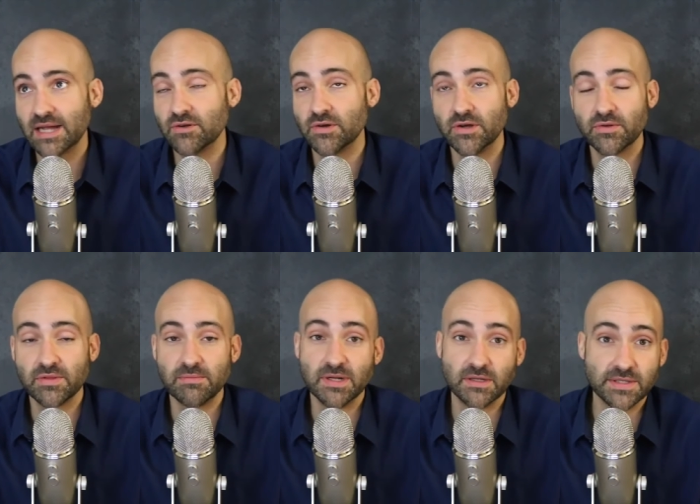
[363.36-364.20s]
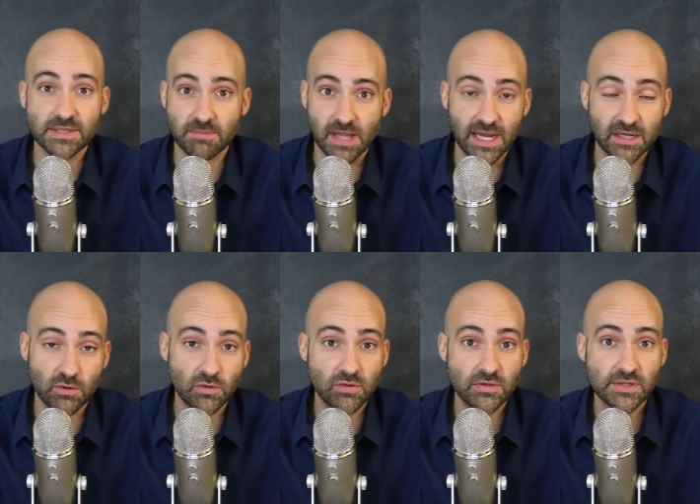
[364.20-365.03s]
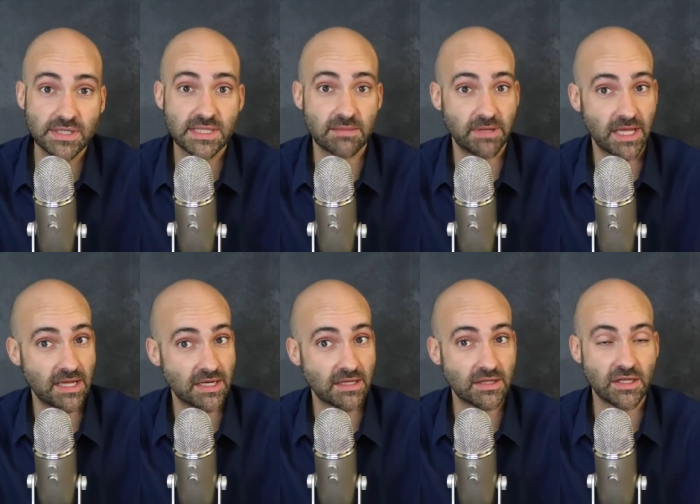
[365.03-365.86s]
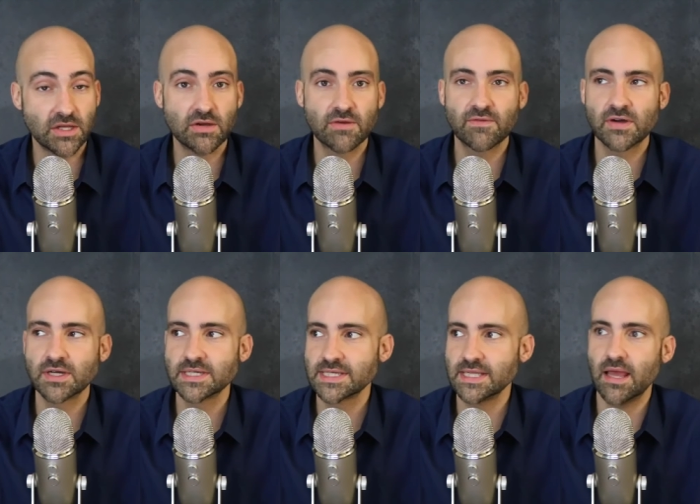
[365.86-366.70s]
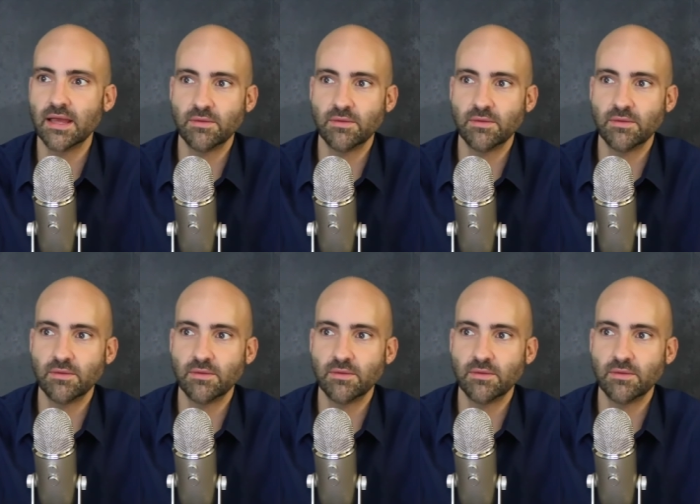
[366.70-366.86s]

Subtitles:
I don't know, the middles of black holes, the beginning of the universe,